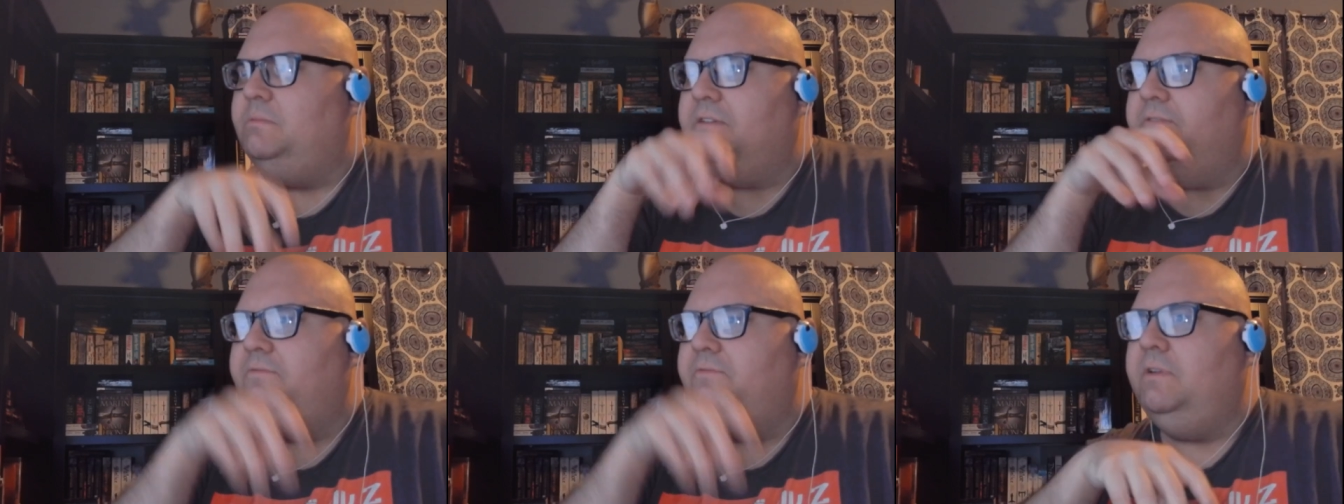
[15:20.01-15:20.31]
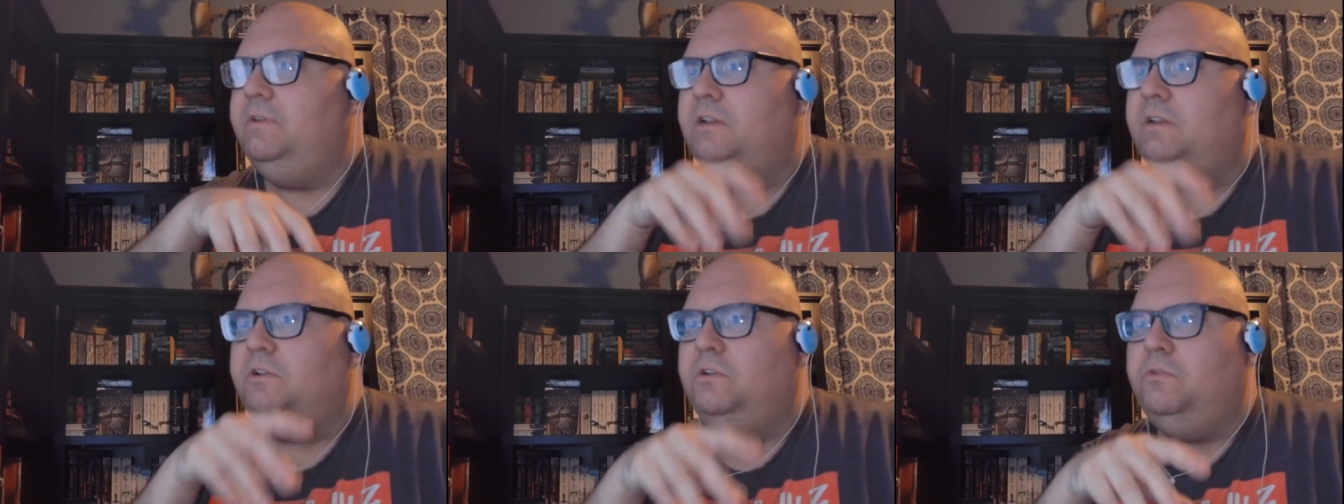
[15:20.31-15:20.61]
to
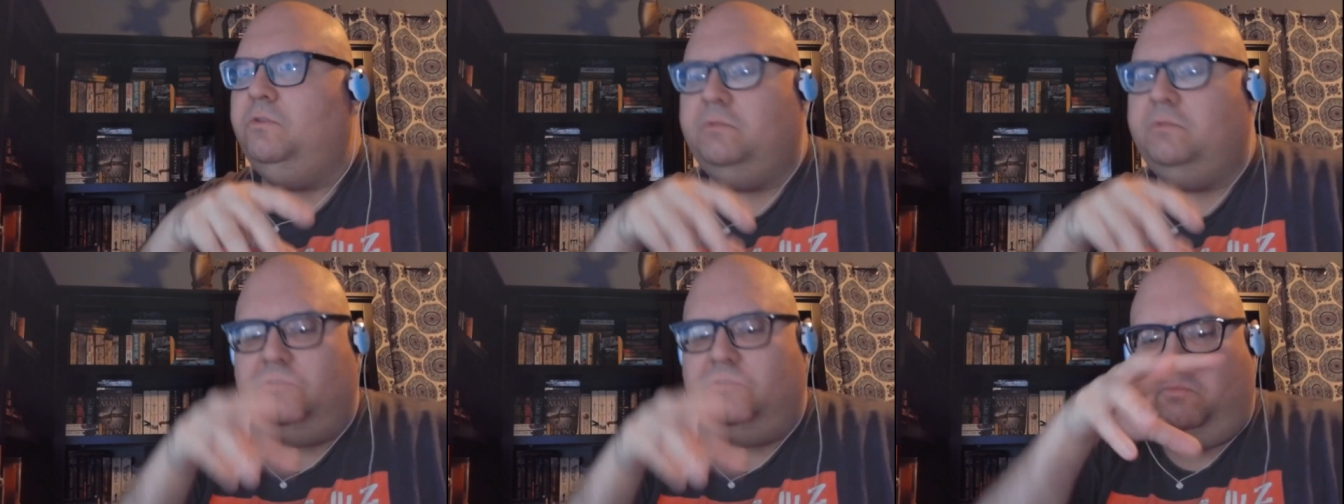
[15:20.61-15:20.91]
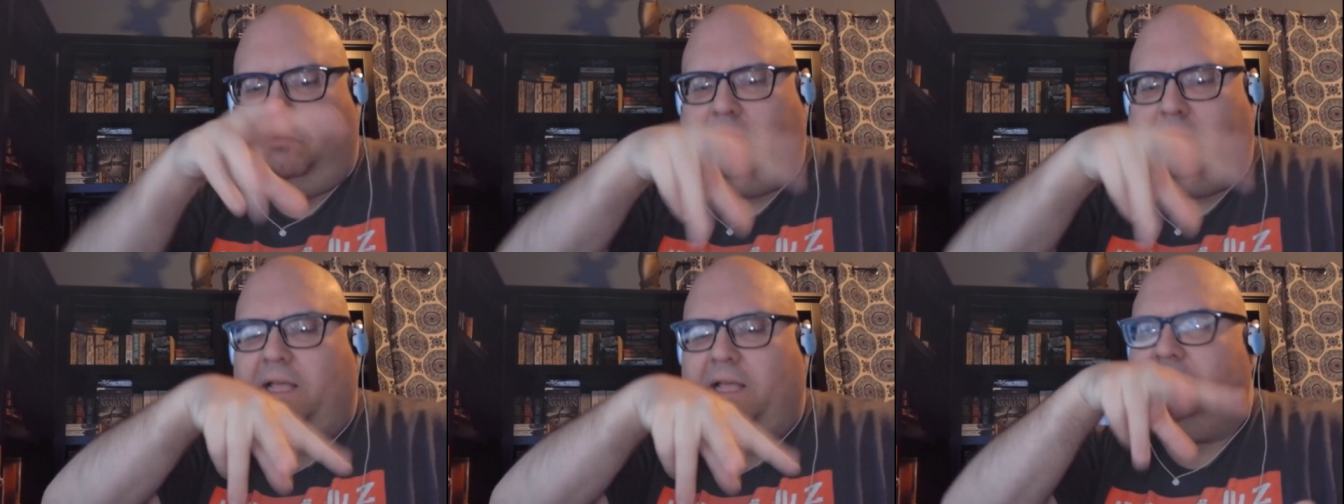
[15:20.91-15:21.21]
fit into with little
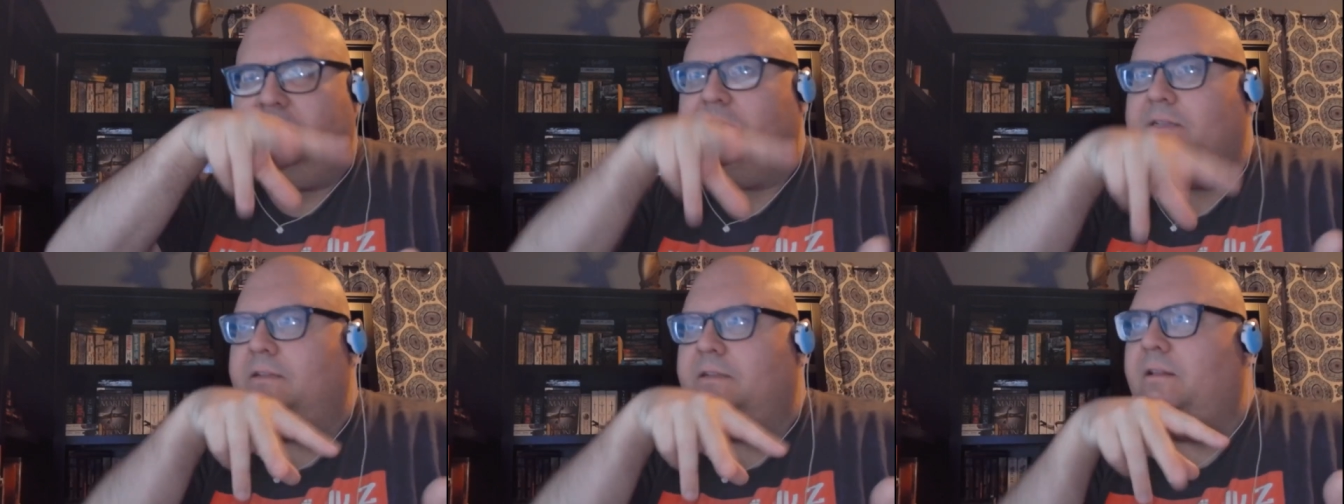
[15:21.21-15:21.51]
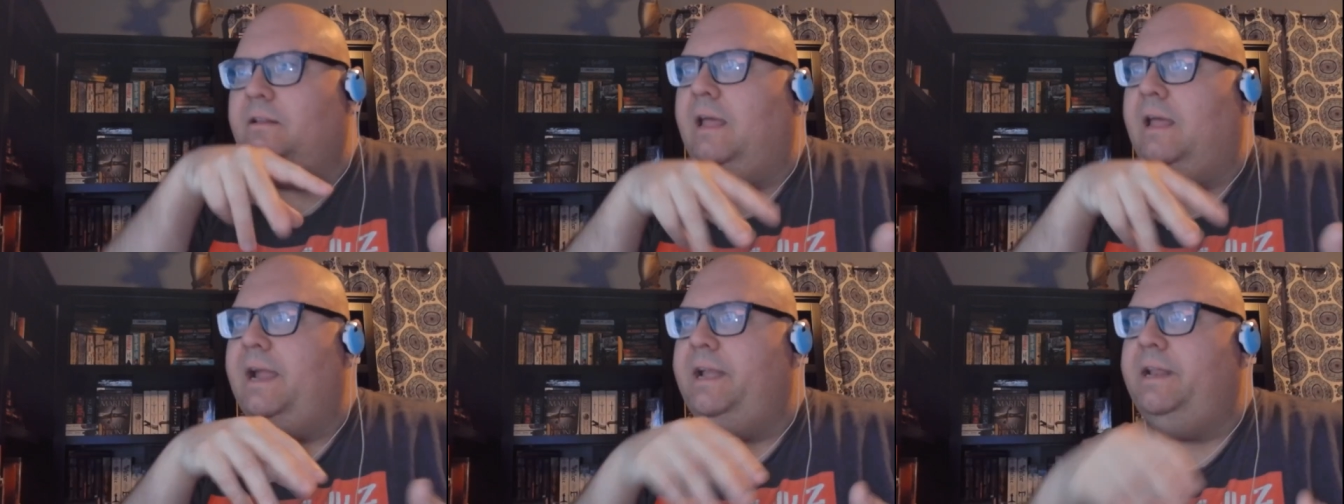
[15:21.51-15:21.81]
plastic
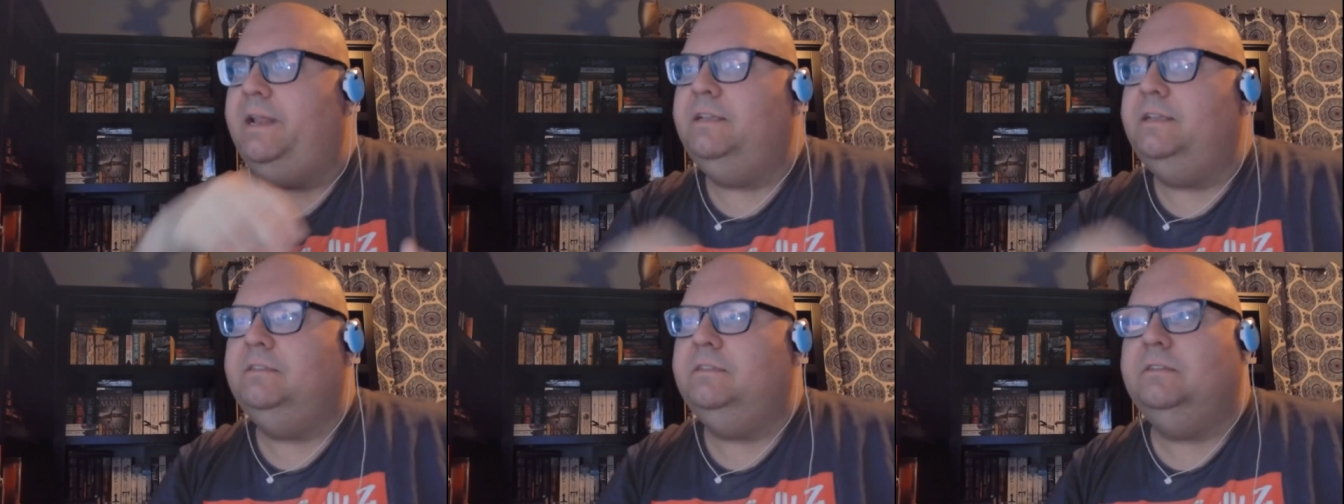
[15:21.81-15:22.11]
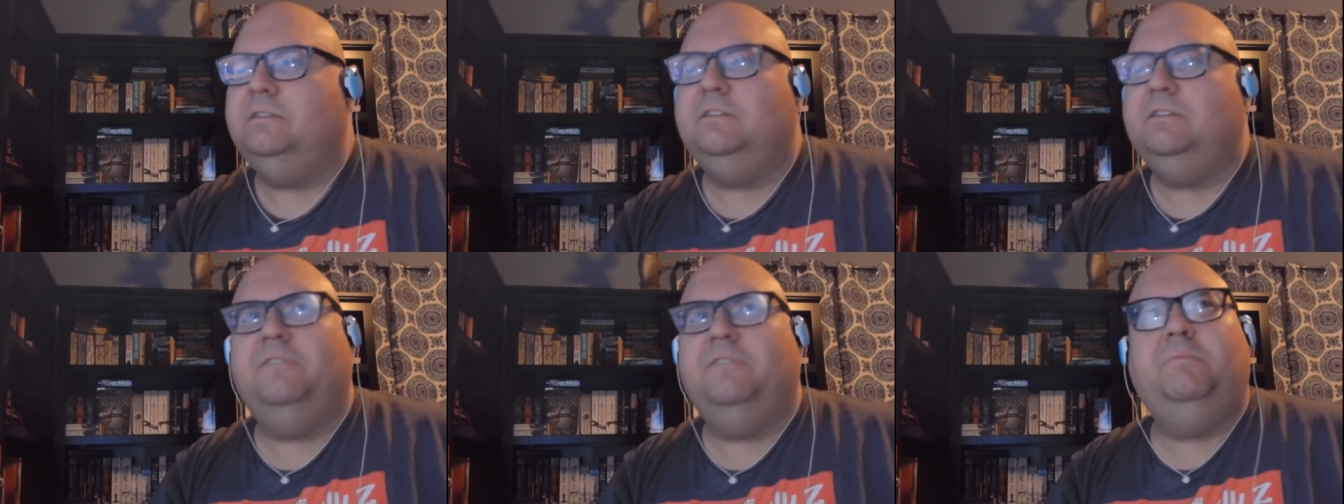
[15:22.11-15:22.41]
linings and
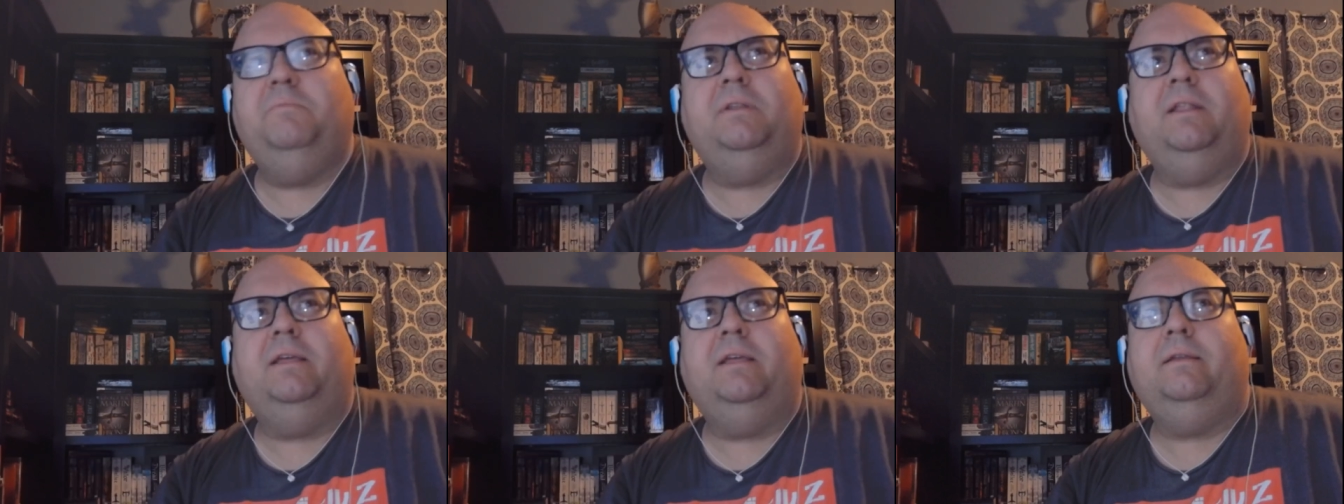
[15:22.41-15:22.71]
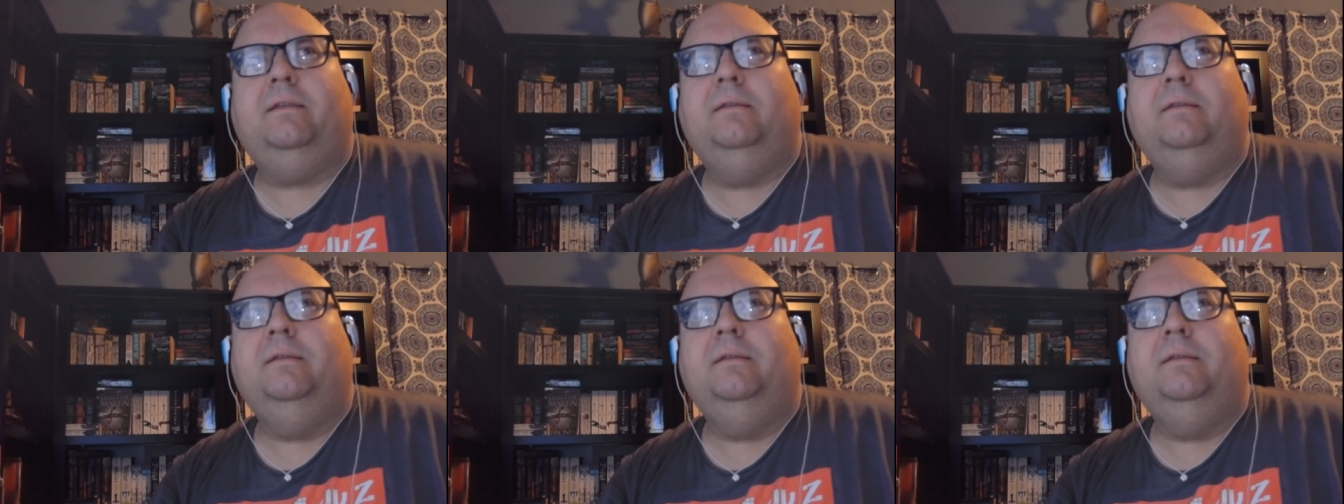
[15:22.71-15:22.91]
stuff, but like,